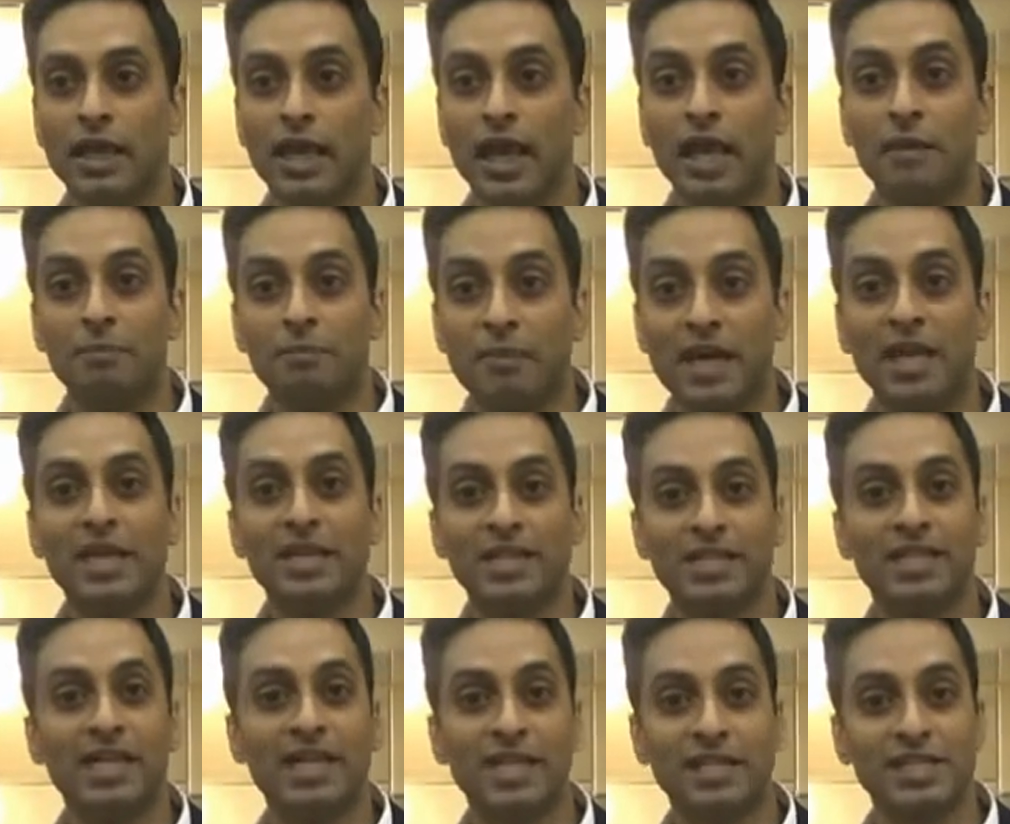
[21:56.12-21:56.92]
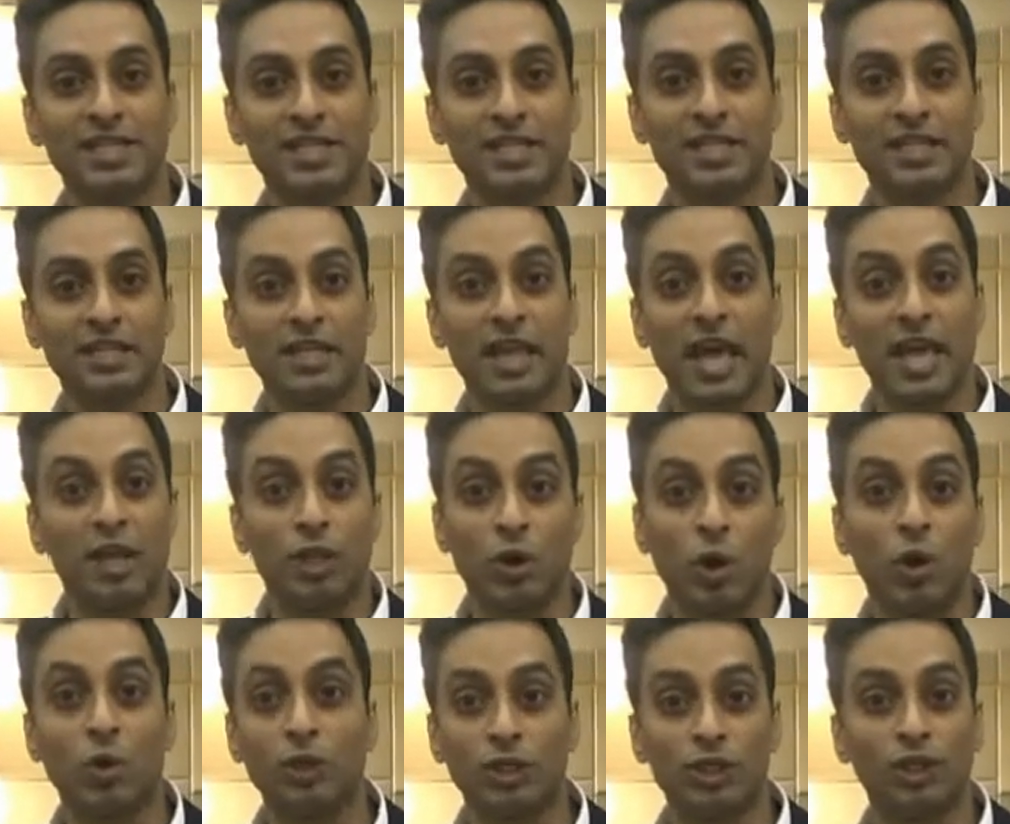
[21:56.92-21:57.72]
and meditation
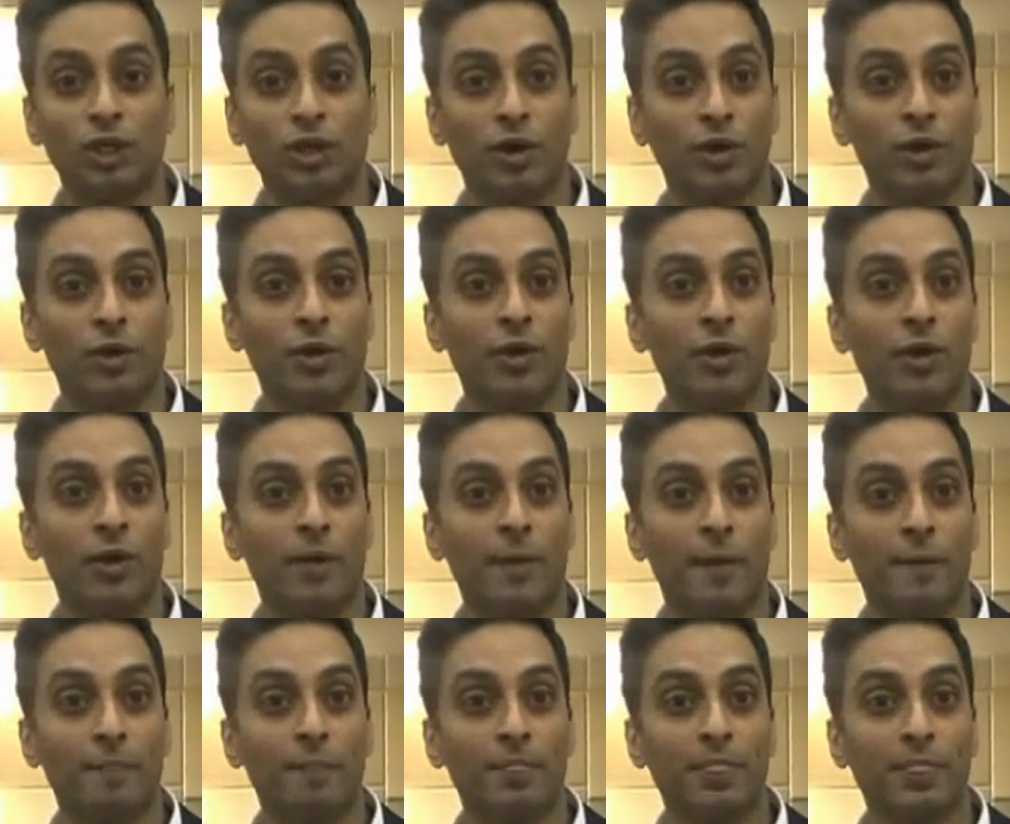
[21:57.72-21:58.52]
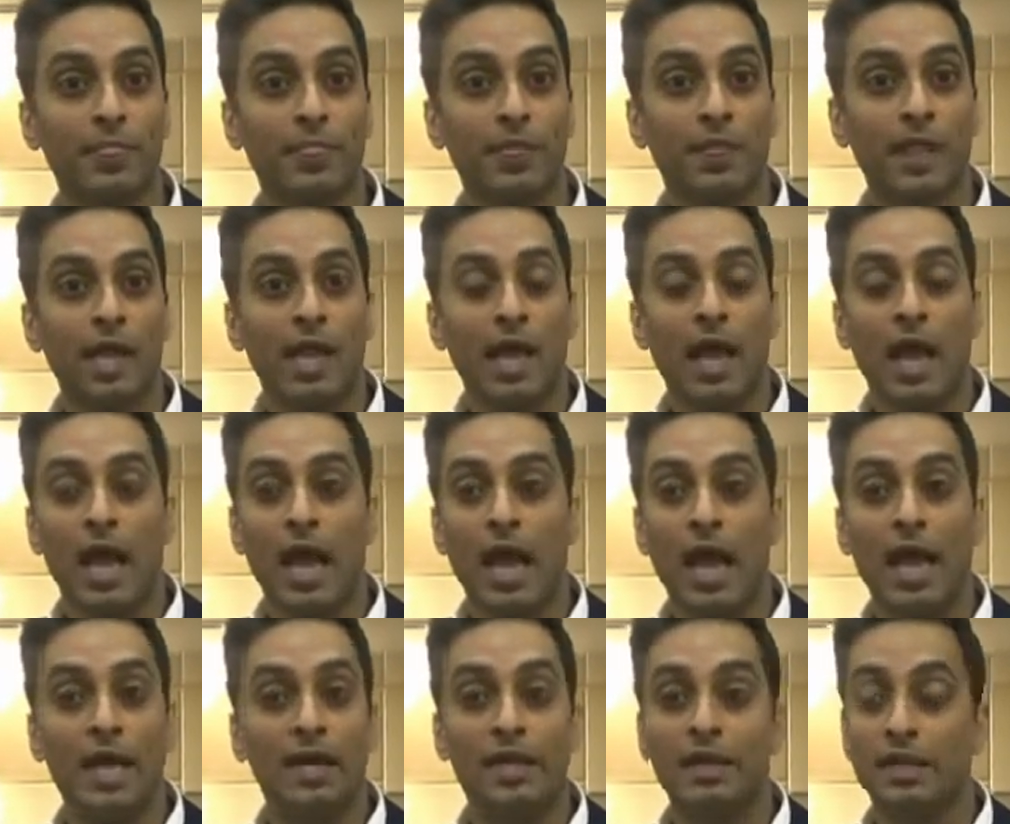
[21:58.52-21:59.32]
and Osho
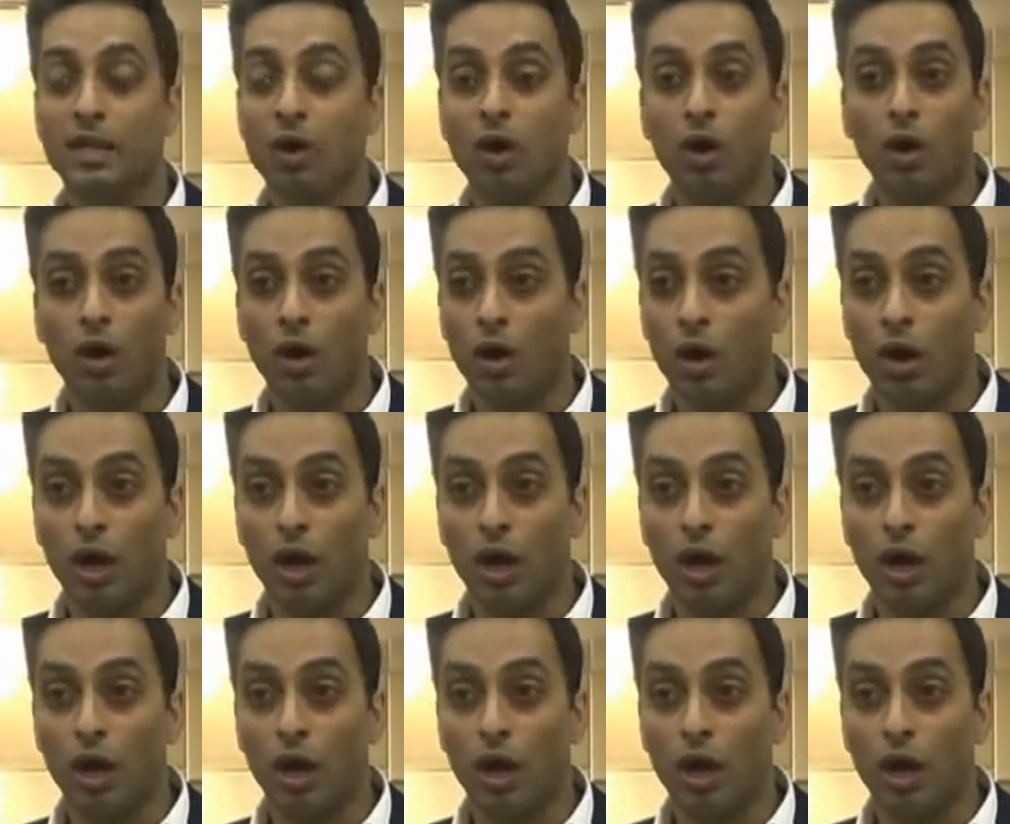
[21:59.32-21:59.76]
and